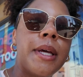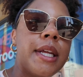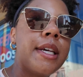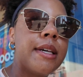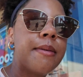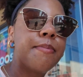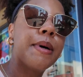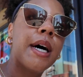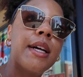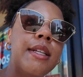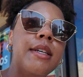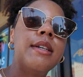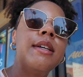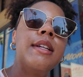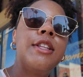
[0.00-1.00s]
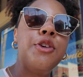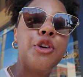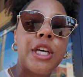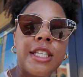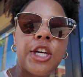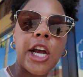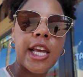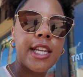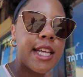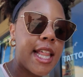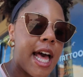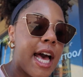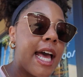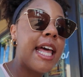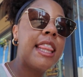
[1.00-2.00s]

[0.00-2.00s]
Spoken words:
many, but you can check into that.